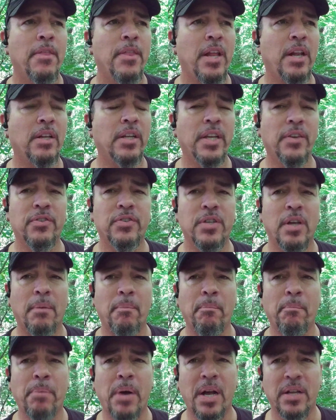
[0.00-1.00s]
that'll give
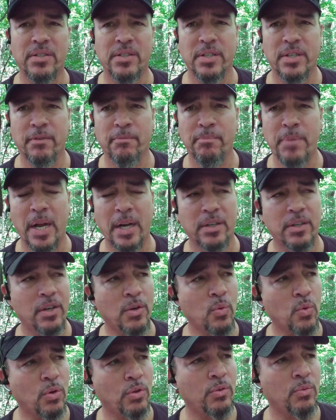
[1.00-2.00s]
something positive back to
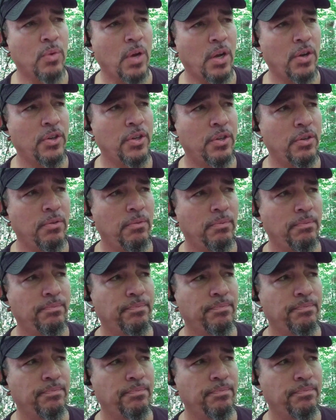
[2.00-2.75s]
the world around you.